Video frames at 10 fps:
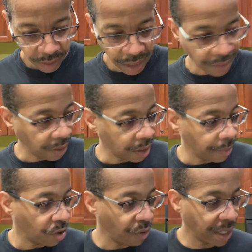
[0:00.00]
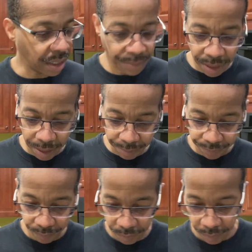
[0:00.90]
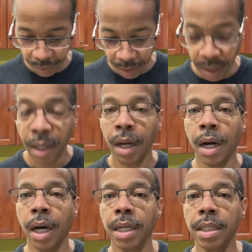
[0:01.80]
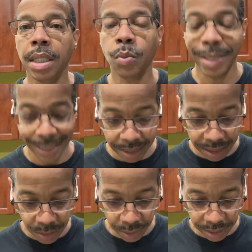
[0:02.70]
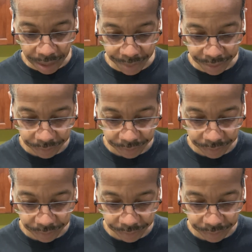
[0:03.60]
After this, I'm gonna drink some um, unsweetened tea with lemon.